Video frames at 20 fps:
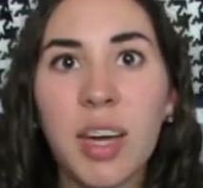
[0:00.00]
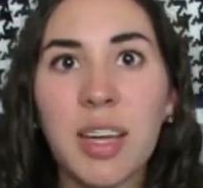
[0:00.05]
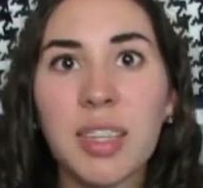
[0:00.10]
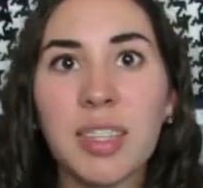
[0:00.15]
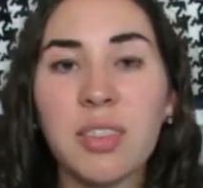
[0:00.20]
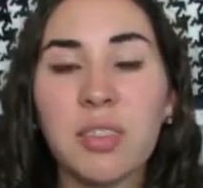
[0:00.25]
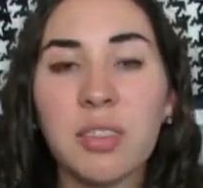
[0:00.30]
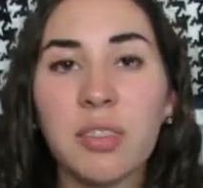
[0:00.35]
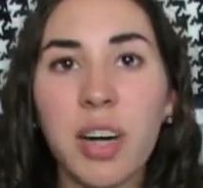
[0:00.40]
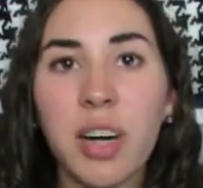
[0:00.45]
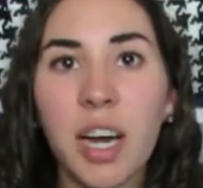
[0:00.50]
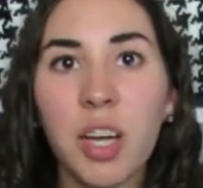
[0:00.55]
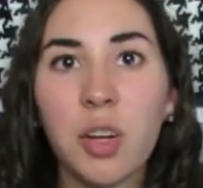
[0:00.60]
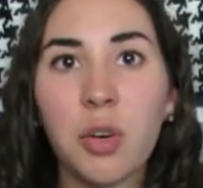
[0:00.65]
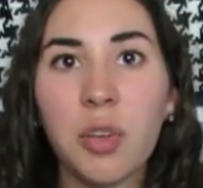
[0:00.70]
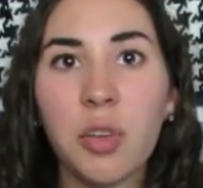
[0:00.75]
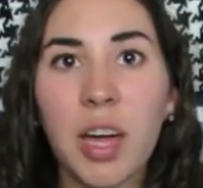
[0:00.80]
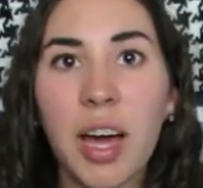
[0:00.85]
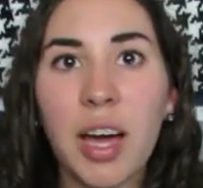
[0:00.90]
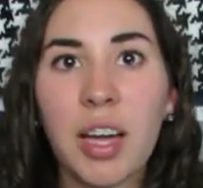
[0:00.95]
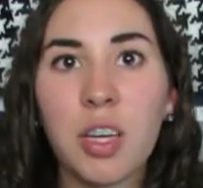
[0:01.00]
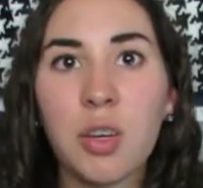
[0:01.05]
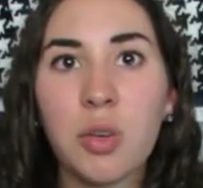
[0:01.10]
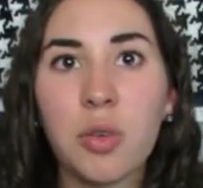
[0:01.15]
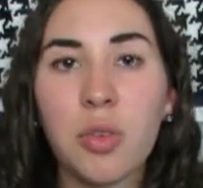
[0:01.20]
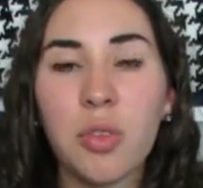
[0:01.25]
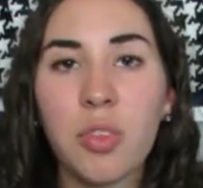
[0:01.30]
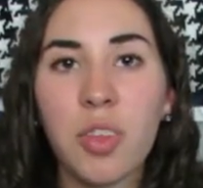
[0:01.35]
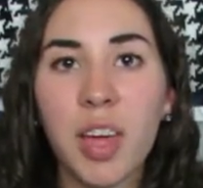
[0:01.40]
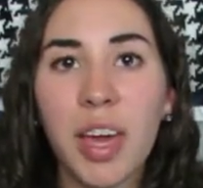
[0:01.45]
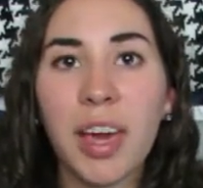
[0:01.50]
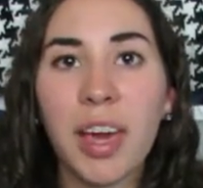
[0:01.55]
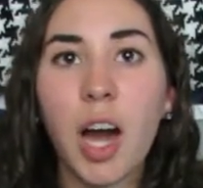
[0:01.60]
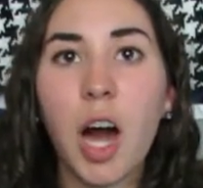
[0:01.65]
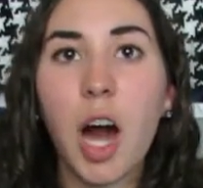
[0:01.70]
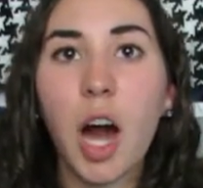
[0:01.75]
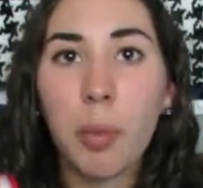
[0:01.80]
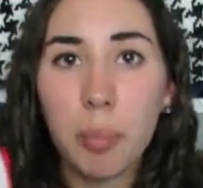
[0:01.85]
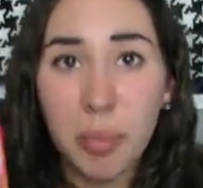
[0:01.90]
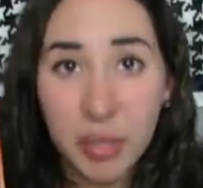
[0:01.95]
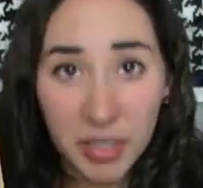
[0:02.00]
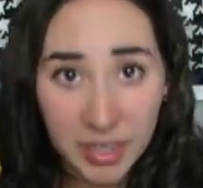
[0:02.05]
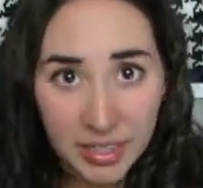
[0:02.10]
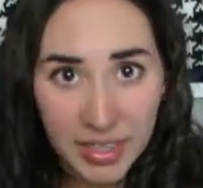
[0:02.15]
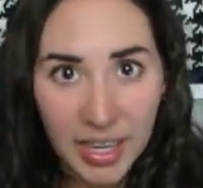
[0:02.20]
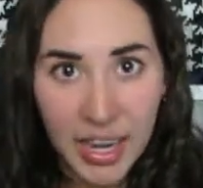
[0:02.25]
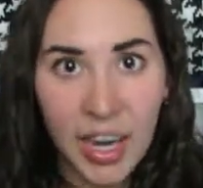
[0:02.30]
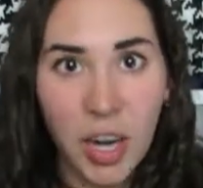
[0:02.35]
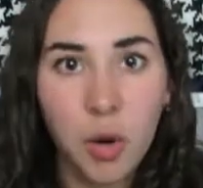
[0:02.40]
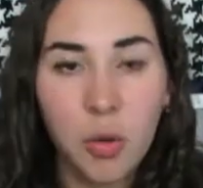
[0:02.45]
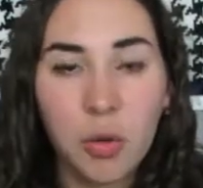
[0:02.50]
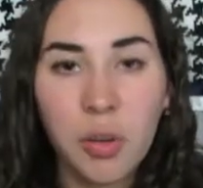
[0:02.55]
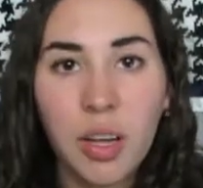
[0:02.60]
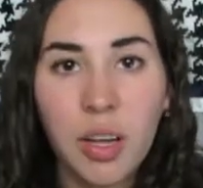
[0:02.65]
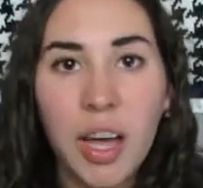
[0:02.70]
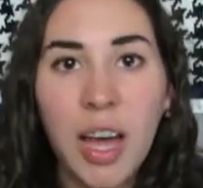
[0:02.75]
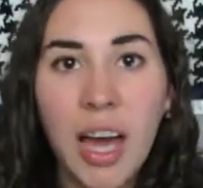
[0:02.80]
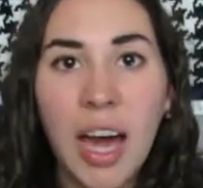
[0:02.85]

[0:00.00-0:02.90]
it's vital that you think up and down